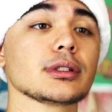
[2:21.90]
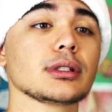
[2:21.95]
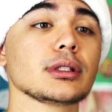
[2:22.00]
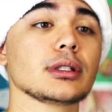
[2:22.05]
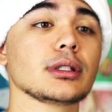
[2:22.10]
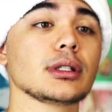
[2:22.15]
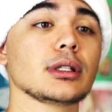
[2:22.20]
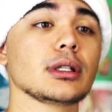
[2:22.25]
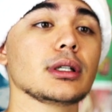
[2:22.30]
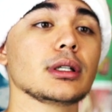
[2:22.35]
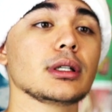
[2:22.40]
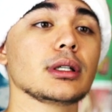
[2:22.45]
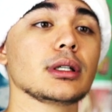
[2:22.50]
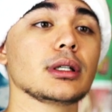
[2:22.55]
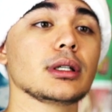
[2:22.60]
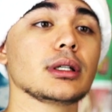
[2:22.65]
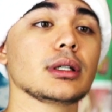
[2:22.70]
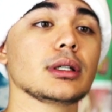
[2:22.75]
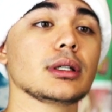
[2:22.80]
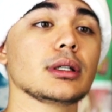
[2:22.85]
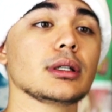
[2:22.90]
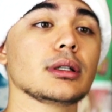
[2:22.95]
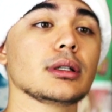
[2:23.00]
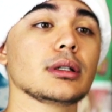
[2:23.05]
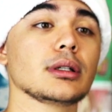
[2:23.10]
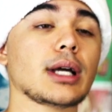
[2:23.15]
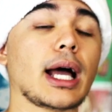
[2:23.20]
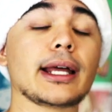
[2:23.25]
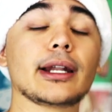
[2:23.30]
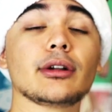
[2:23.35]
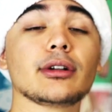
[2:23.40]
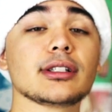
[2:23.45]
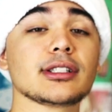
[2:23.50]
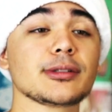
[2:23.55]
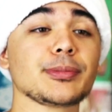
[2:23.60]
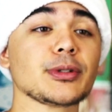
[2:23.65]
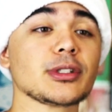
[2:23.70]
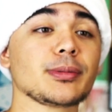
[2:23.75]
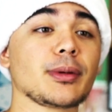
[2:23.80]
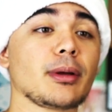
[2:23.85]
I know this is
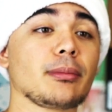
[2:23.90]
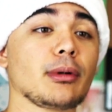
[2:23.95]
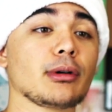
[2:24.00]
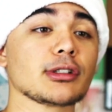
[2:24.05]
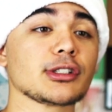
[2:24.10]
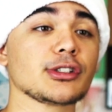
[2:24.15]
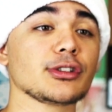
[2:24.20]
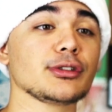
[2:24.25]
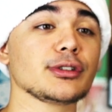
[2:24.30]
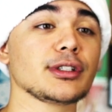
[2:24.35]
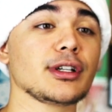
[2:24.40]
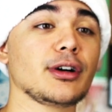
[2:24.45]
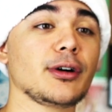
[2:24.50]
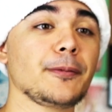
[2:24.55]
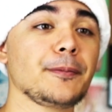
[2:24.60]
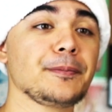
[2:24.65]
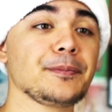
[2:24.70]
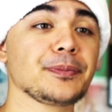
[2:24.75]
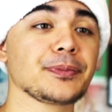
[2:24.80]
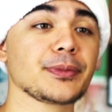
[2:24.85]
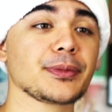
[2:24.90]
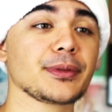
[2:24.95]
supposed to be emotional and all.